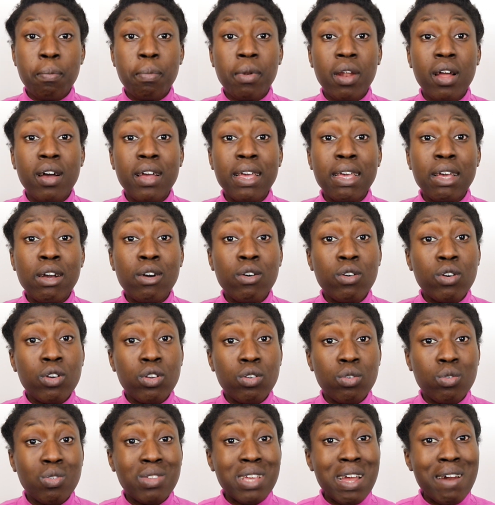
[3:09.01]
applying
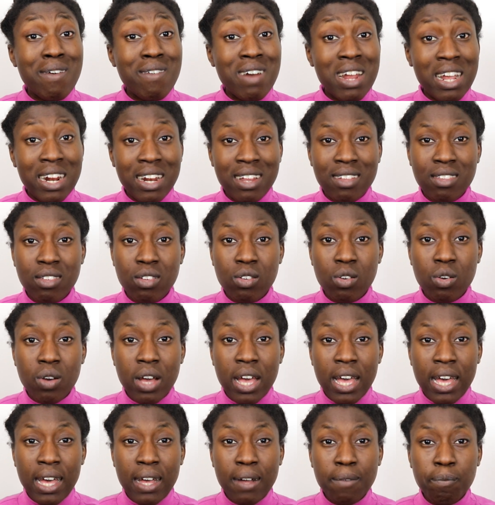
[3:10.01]
oil directly to
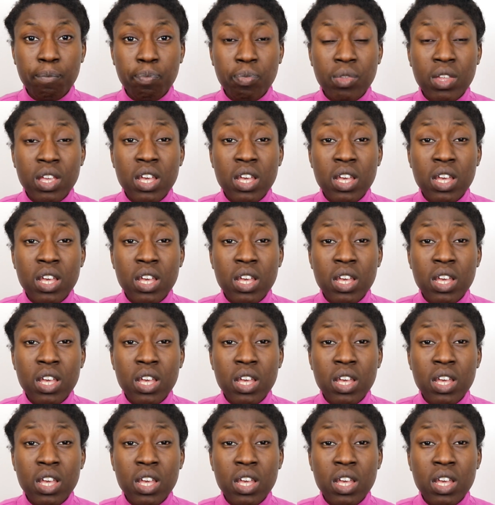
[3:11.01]
your hair,